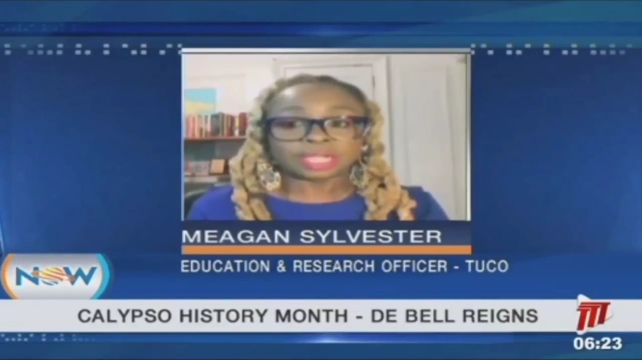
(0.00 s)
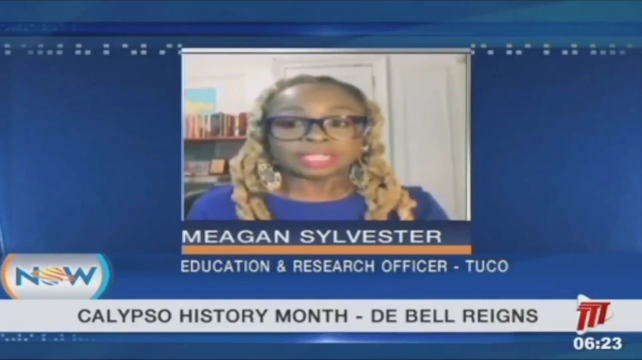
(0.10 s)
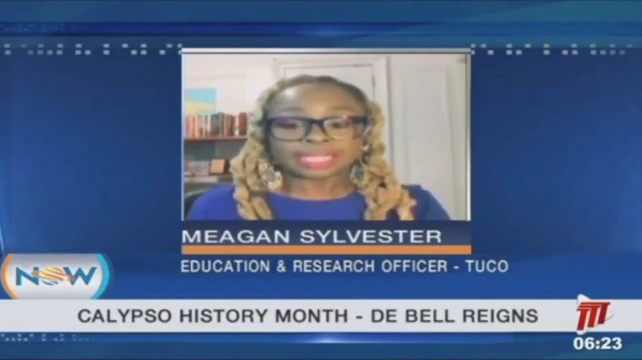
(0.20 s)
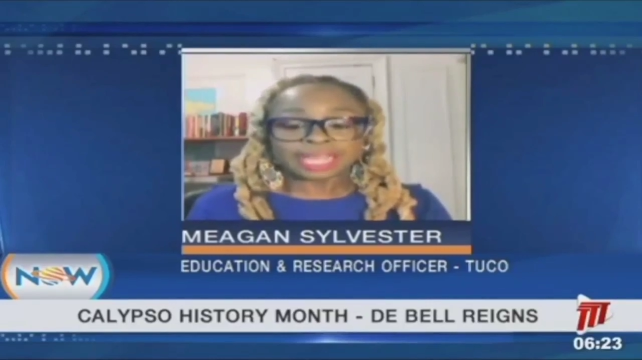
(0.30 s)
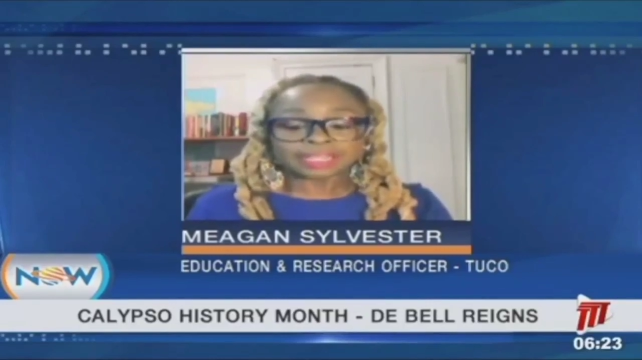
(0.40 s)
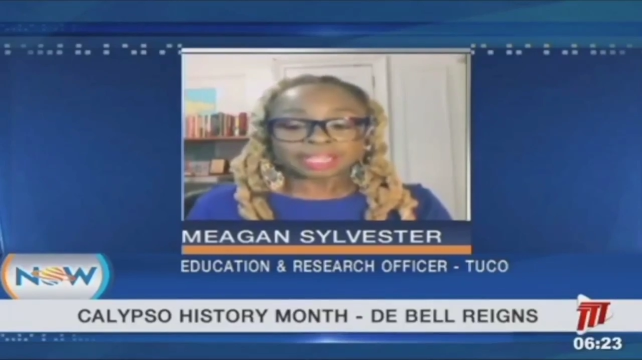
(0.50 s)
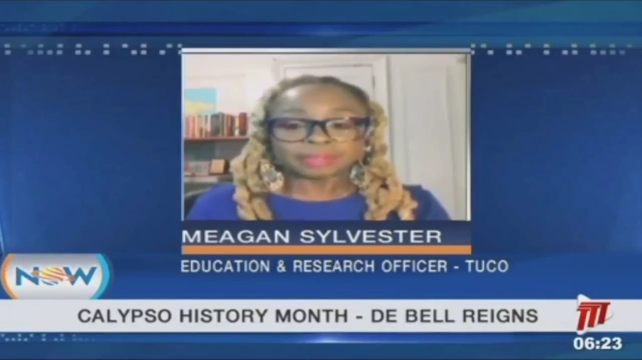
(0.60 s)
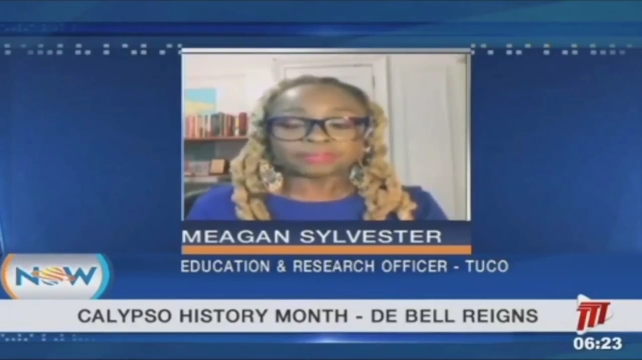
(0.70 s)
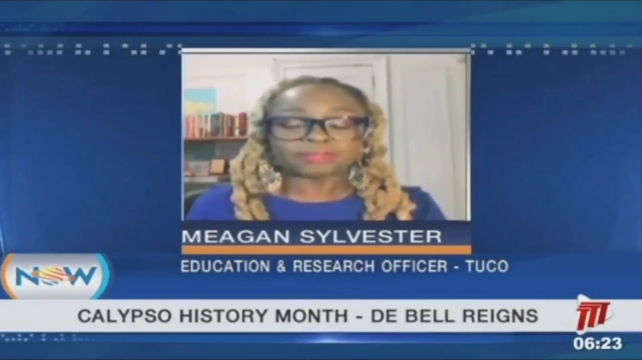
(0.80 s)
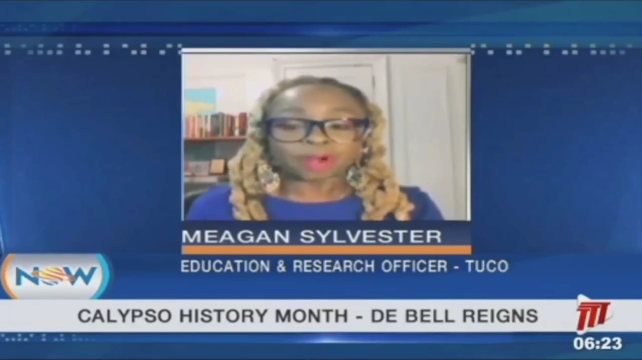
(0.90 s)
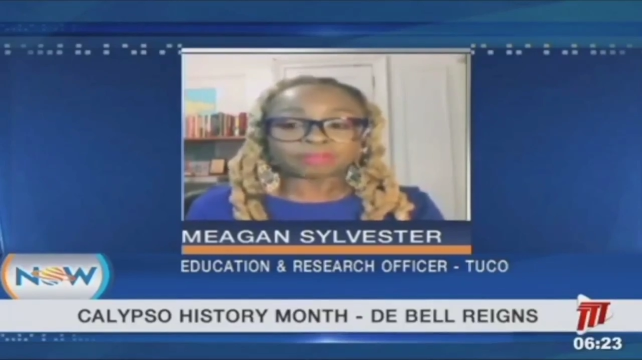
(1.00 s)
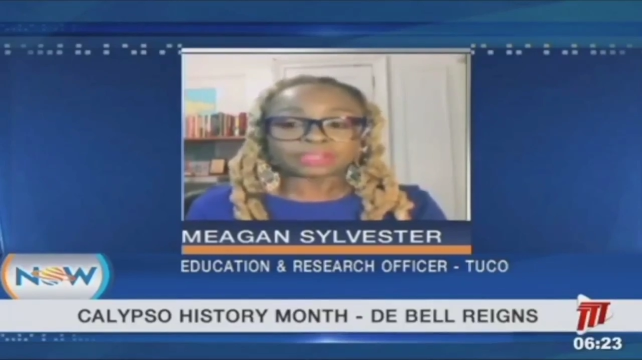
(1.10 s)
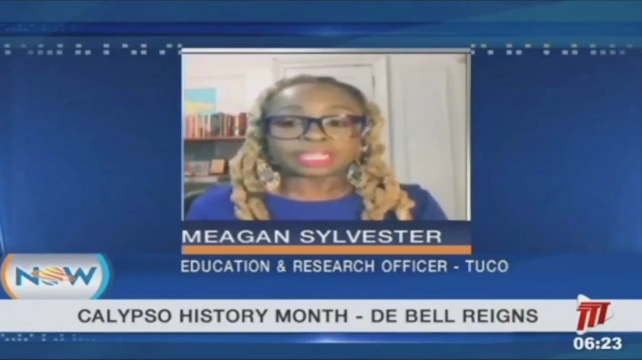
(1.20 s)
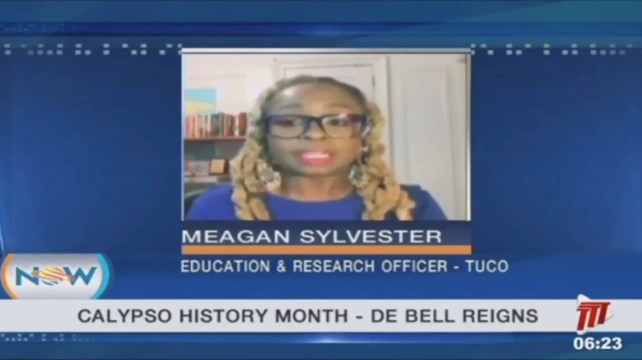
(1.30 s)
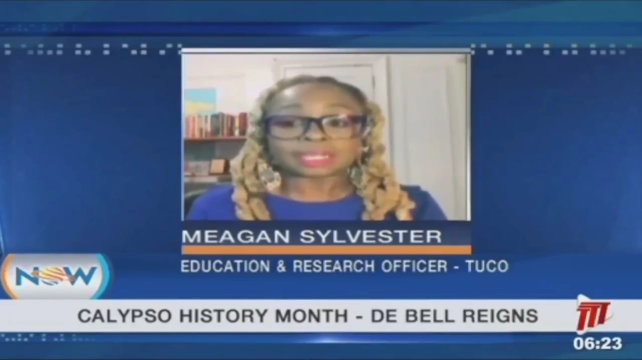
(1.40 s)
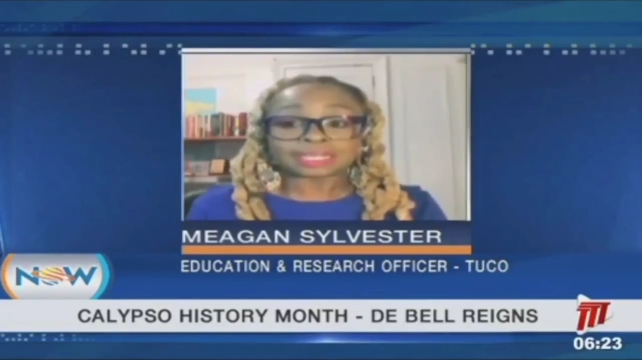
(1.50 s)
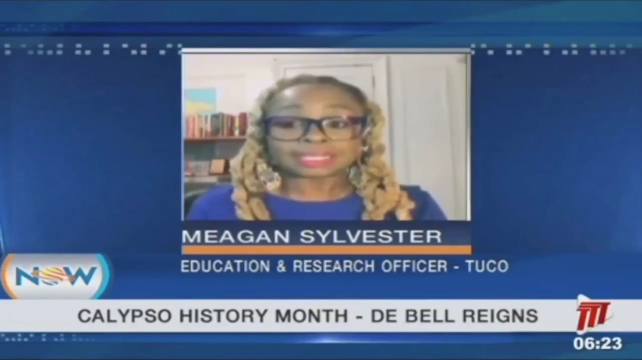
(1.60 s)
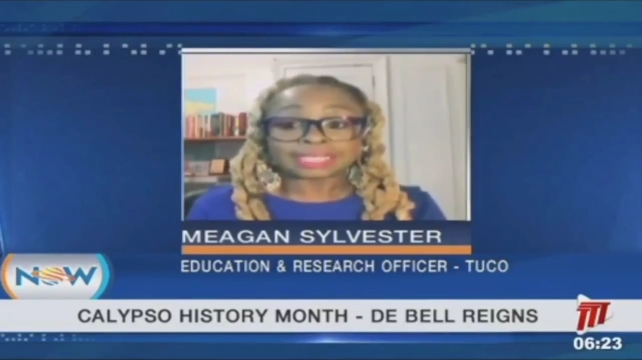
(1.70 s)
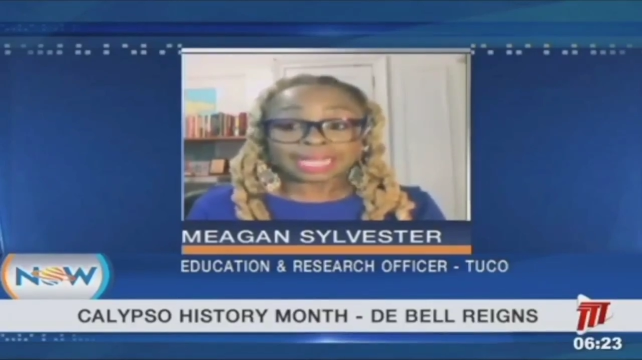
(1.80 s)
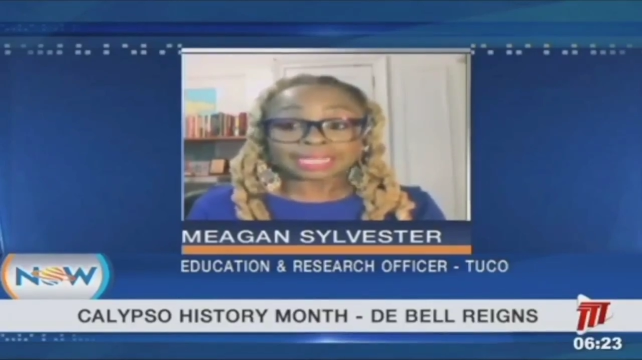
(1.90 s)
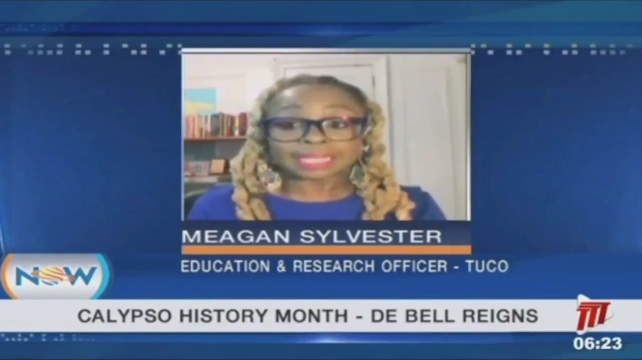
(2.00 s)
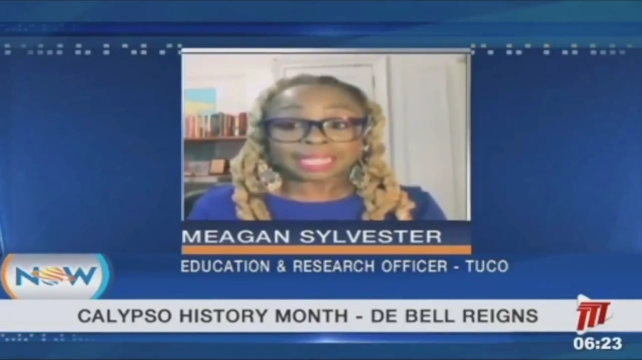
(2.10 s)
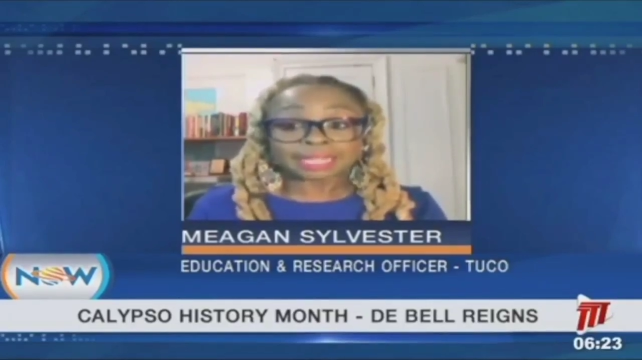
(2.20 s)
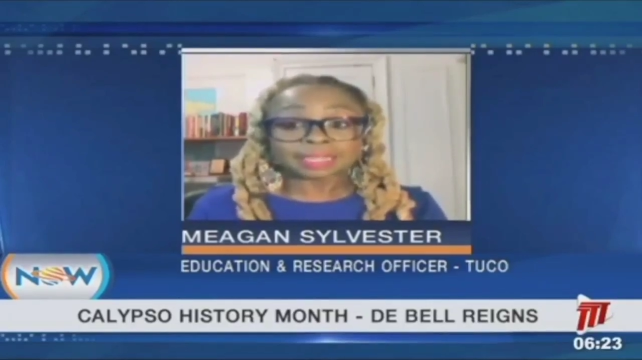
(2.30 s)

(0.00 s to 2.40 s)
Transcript: to get them involved in understanding that,